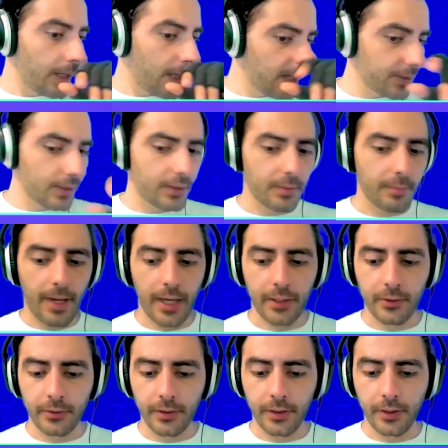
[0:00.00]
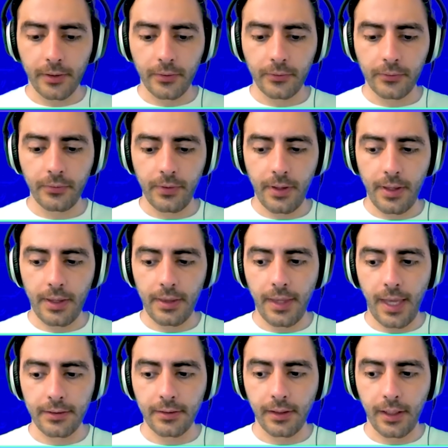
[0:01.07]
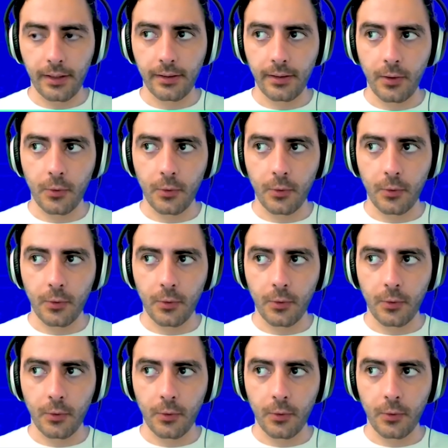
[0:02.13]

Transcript: is this a matter of that's like